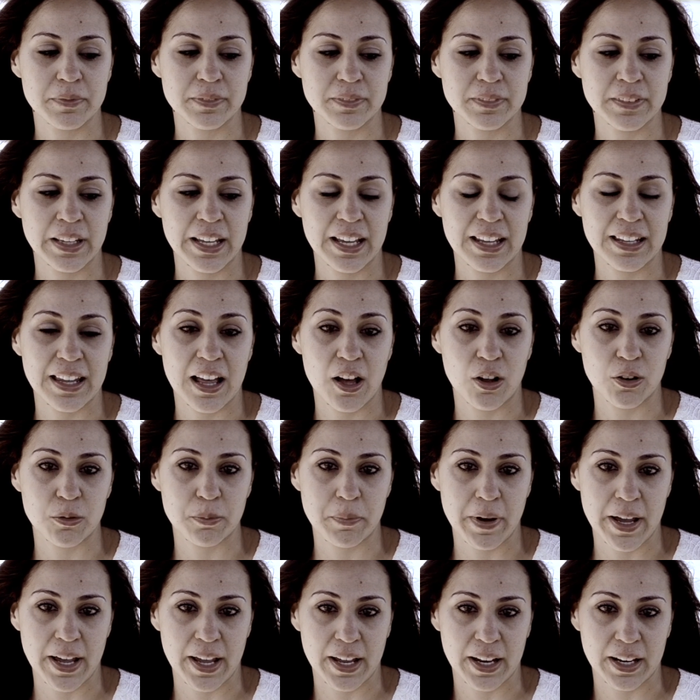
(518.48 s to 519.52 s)
they allowed
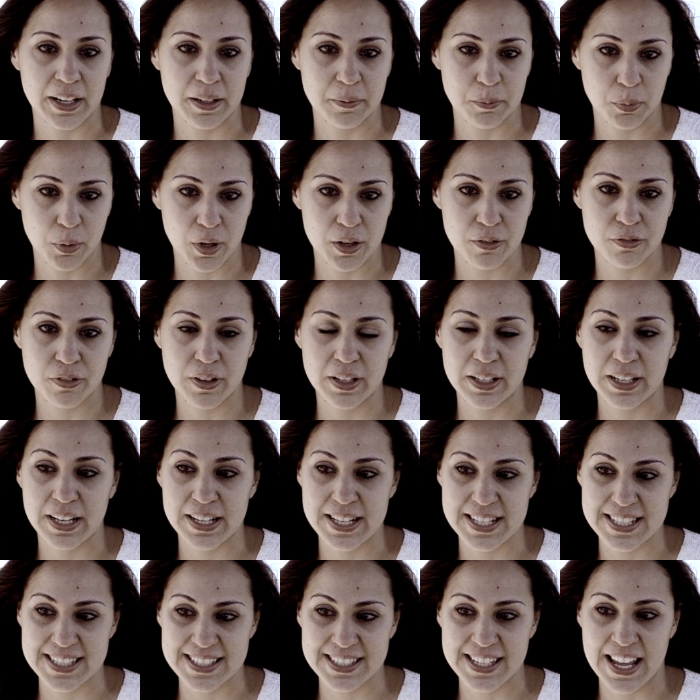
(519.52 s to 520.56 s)
my boyfriend and
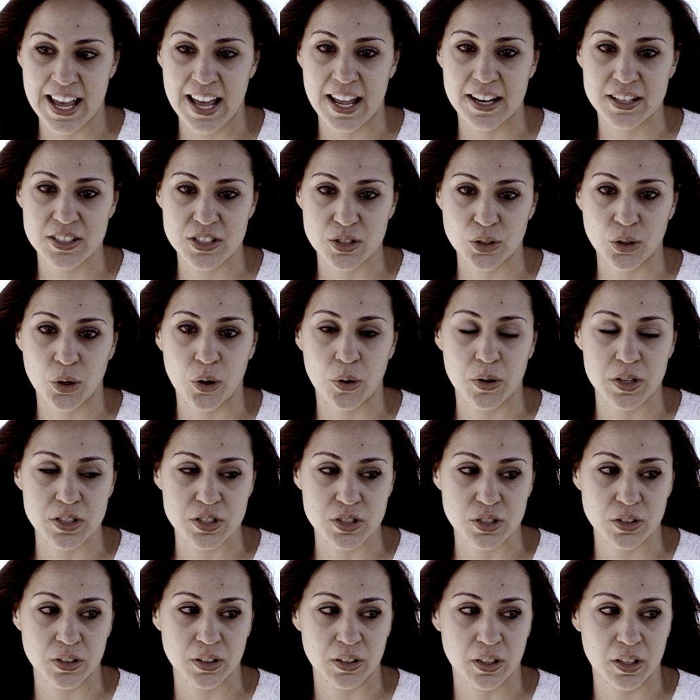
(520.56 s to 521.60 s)
his dad to go
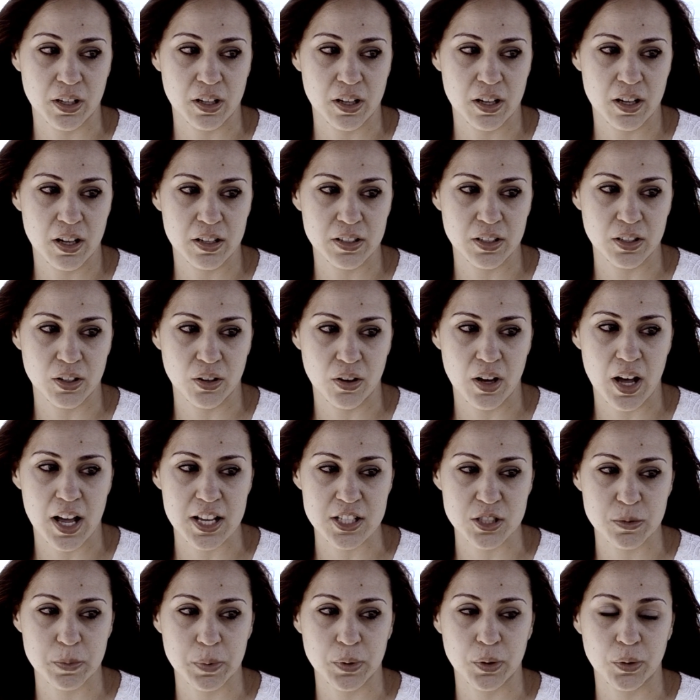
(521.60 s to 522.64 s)
into the
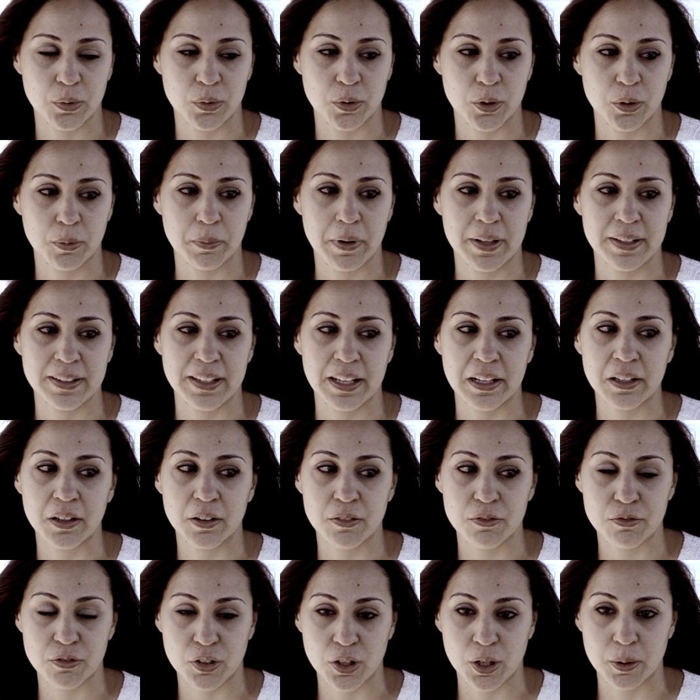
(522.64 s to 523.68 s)
hospital room, and they
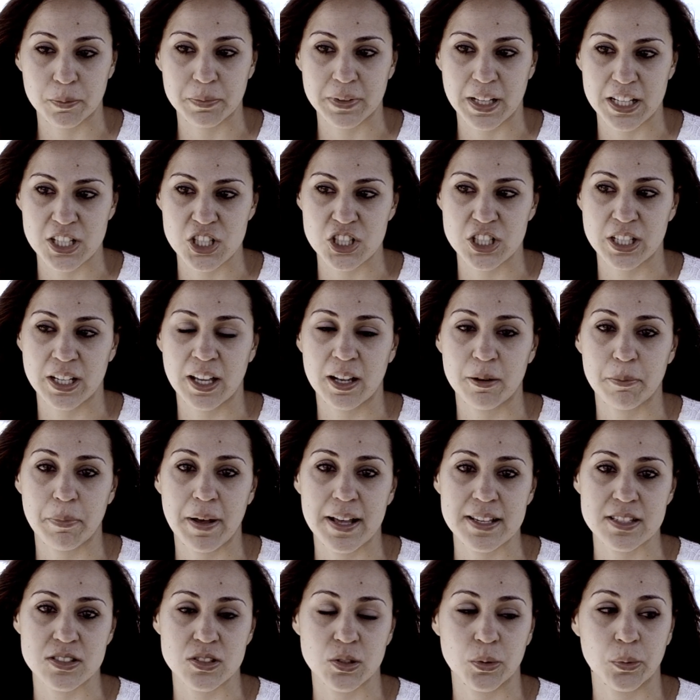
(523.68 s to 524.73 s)
confirmed that she had
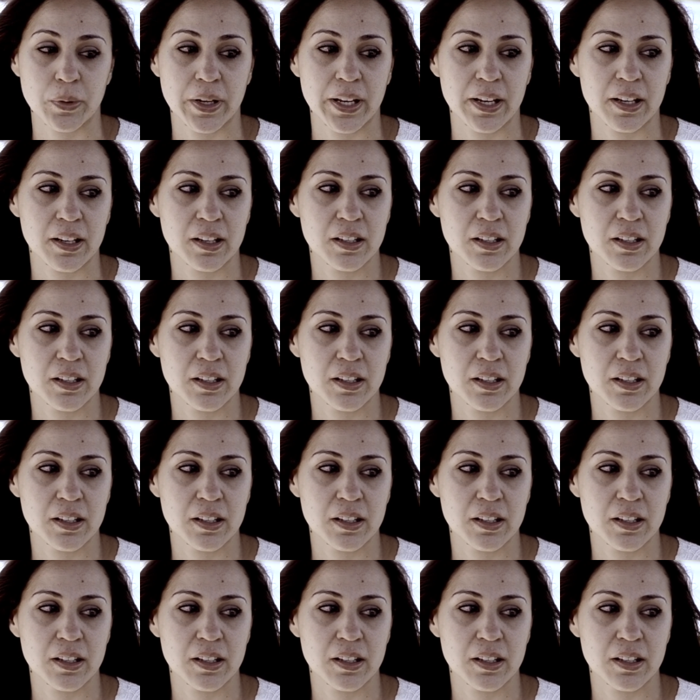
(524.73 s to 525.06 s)
passed away.